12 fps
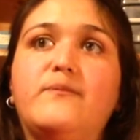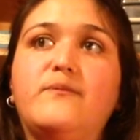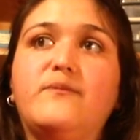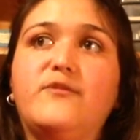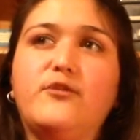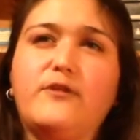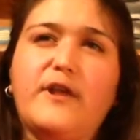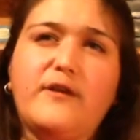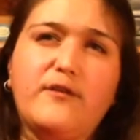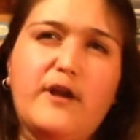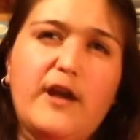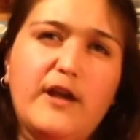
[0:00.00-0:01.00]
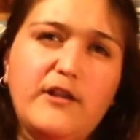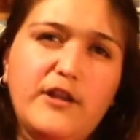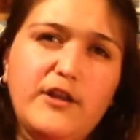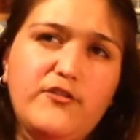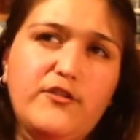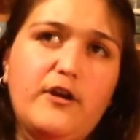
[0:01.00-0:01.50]
so like
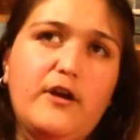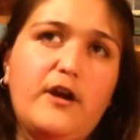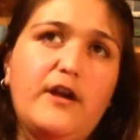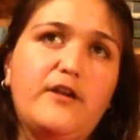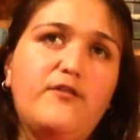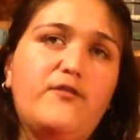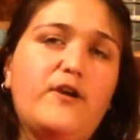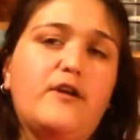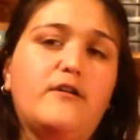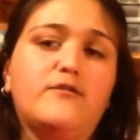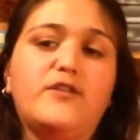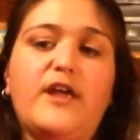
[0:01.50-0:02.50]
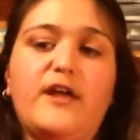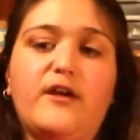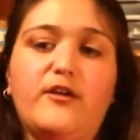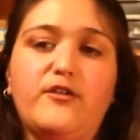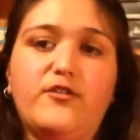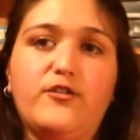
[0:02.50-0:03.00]
I found health,